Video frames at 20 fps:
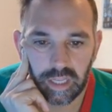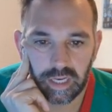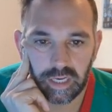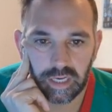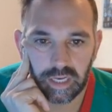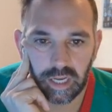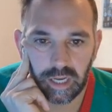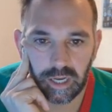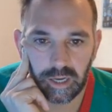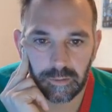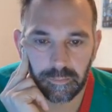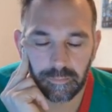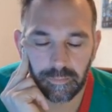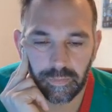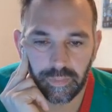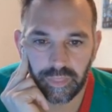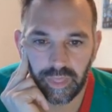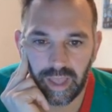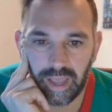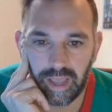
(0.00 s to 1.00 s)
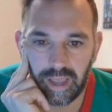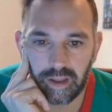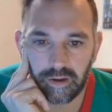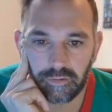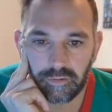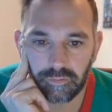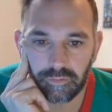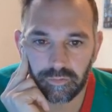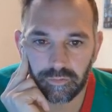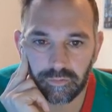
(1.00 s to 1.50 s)
And
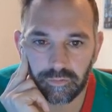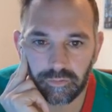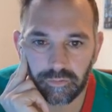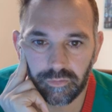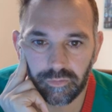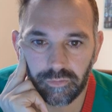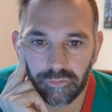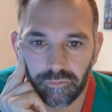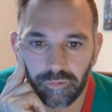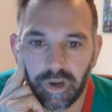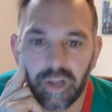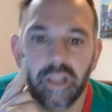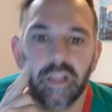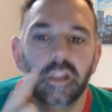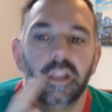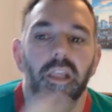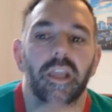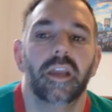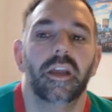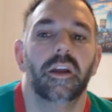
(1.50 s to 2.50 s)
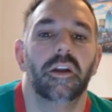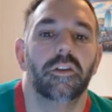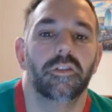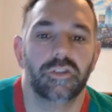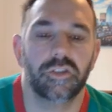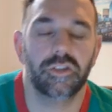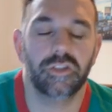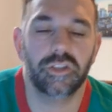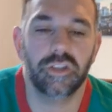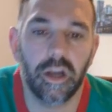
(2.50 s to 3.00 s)
that right
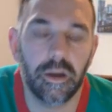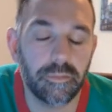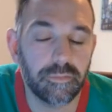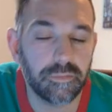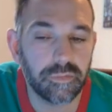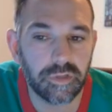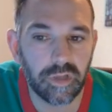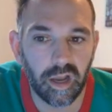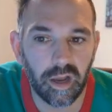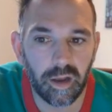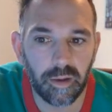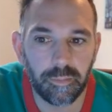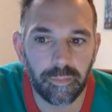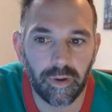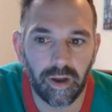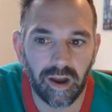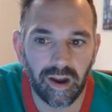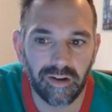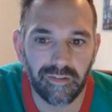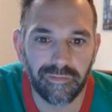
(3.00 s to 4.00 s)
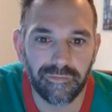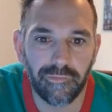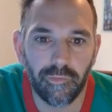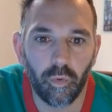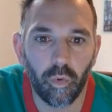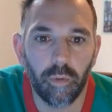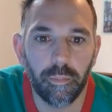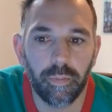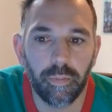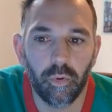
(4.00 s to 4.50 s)
there sums up our
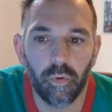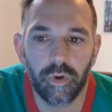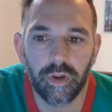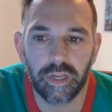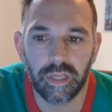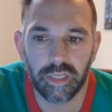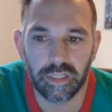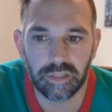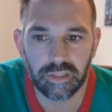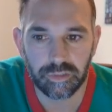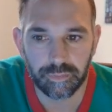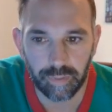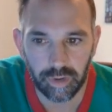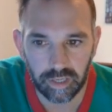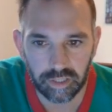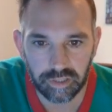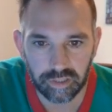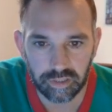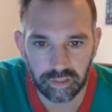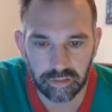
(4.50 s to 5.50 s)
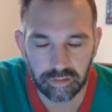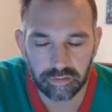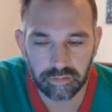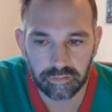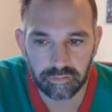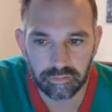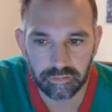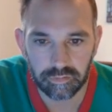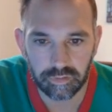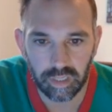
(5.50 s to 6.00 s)
4-point inspection.
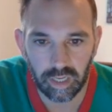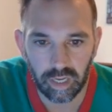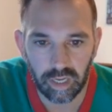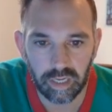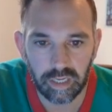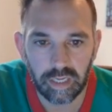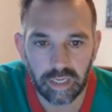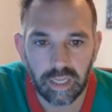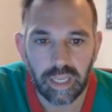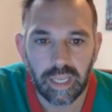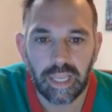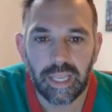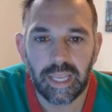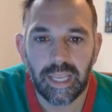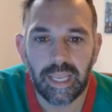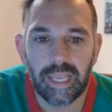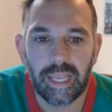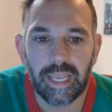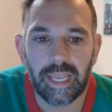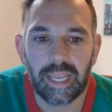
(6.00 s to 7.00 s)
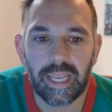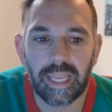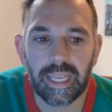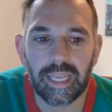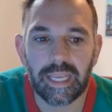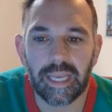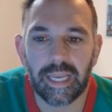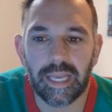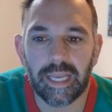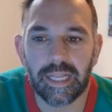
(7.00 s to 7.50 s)
Okay.
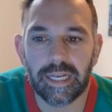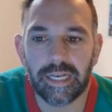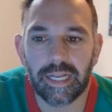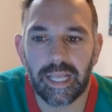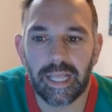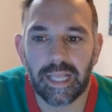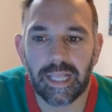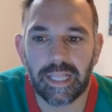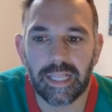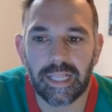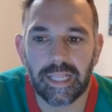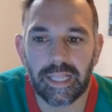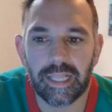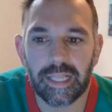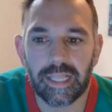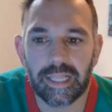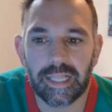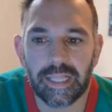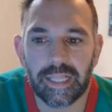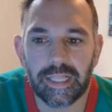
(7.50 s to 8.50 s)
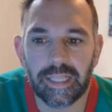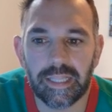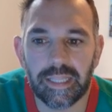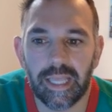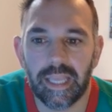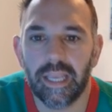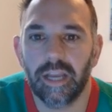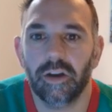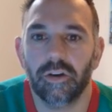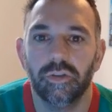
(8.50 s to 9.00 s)
And
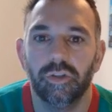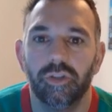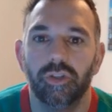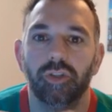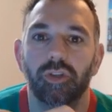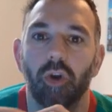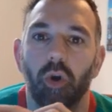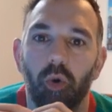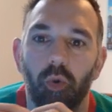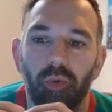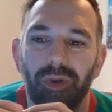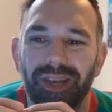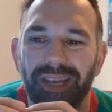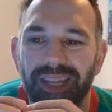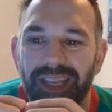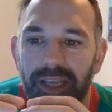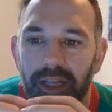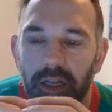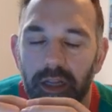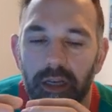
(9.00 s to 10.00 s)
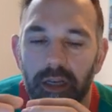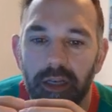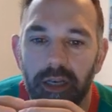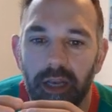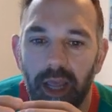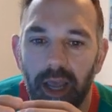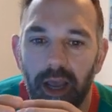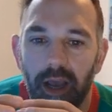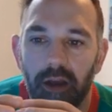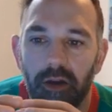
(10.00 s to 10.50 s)
they are so needed
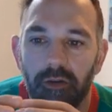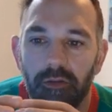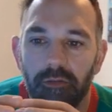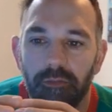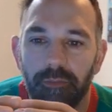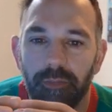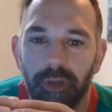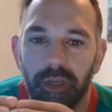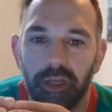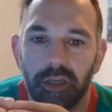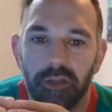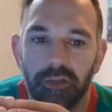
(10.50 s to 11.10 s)
now